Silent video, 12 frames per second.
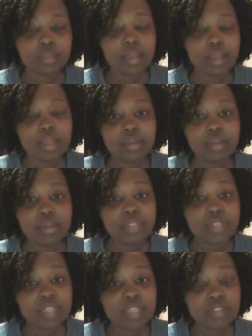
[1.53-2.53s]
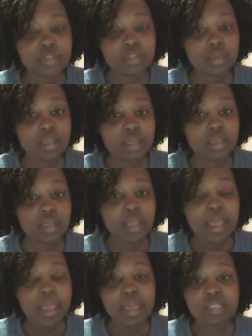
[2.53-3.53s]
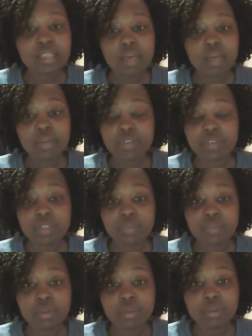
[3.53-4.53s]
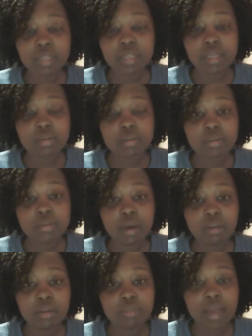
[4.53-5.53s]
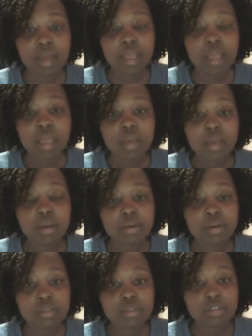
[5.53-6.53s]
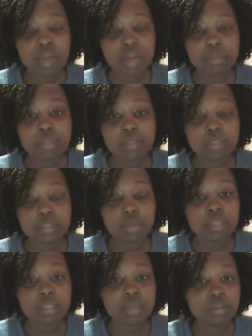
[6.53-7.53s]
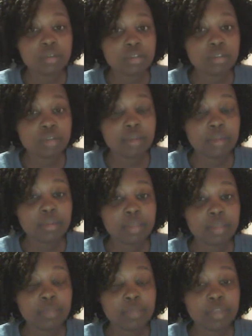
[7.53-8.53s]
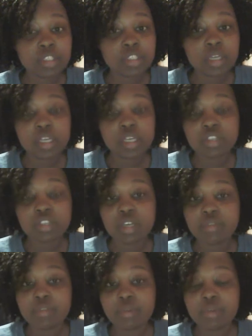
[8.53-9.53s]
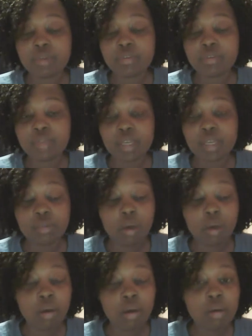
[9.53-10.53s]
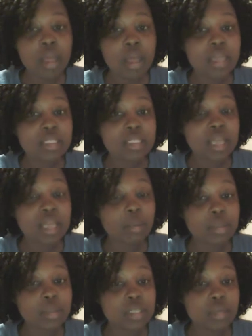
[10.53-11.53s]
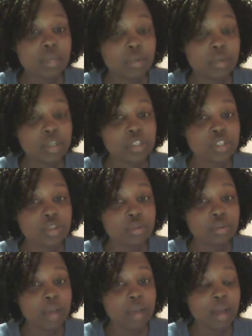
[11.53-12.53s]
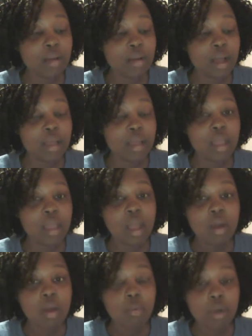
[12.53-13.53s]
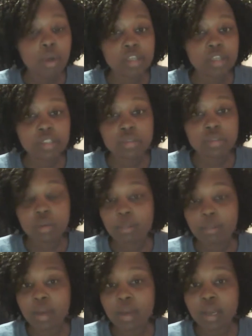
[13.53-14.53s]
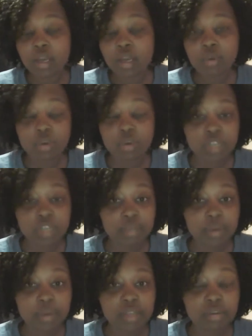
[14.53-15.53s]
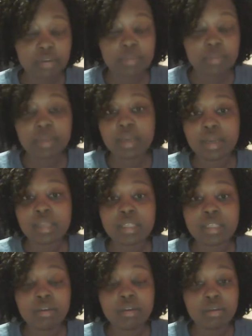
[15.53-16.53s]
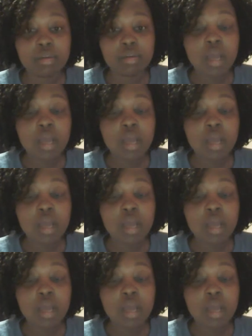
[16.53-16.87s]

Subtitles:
Hello, and thanks for tuning in. As always, first and foremost, thank you to all of my current subscribers as well as my new subscribers. I really appreciate each and every one of you. Thank you all. Today I wanted to come on and show you how I wash my crochet braids, or better yet, tell you